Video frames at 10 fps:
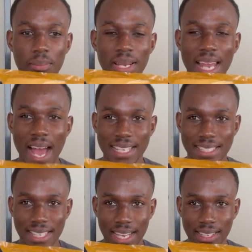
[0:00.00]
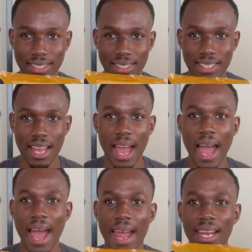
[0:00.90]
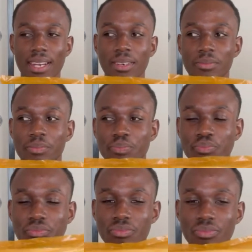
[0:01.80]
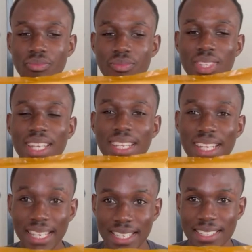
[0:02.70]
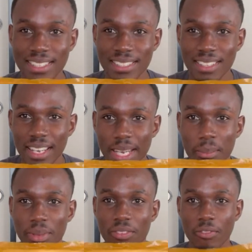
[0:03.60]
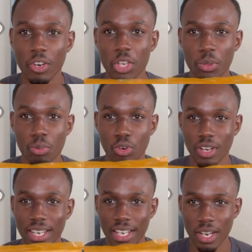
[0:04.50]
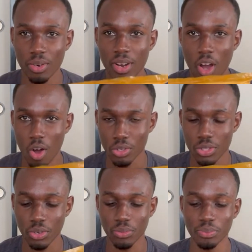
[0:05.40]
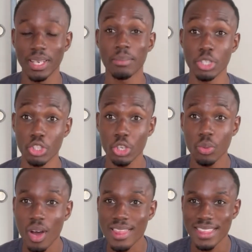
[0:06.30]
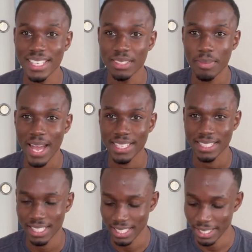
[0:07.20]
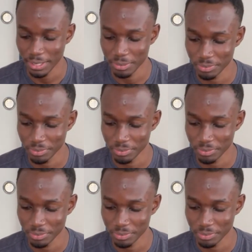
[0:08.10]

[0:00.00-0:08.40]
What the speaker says: plastics, and these can be further broken down also. Let me show you what these bags look like.